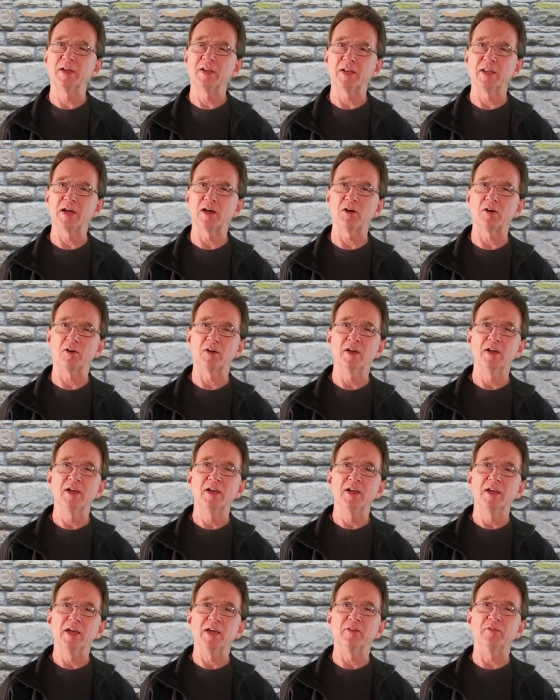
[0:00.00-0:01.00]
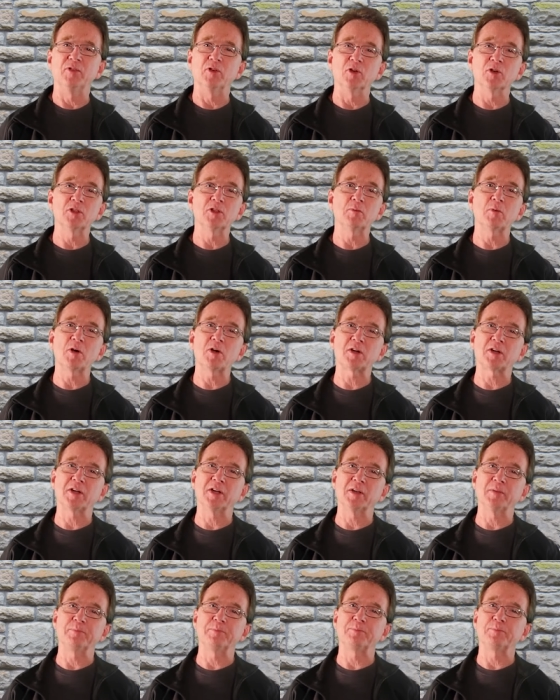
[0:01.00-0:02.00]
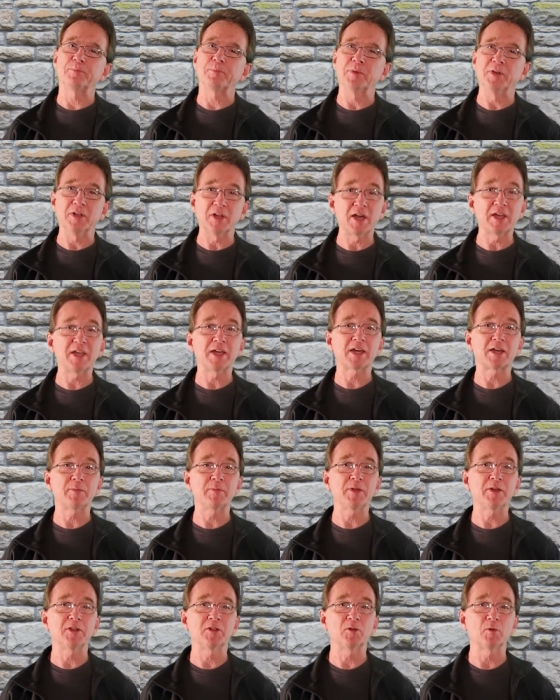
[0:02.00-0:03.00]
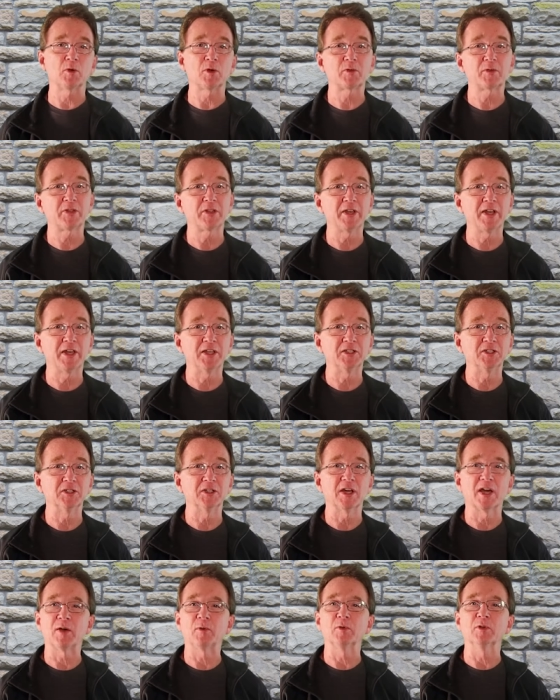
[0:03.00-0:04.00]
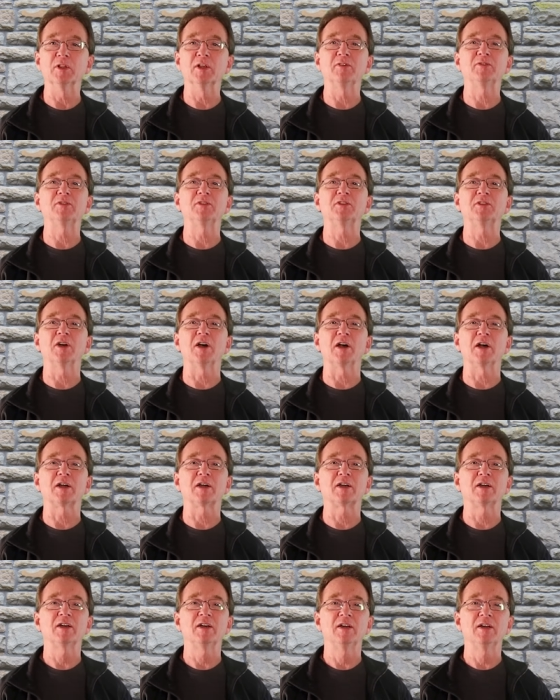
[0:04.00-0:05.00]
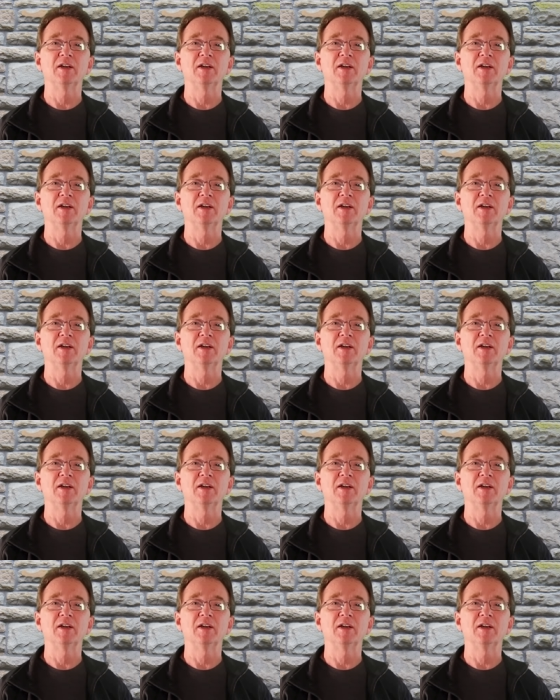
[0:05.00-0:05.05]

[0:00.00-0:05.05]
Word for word: Now, if you're in the market but not yet committed to work with an agent, I would love to talk.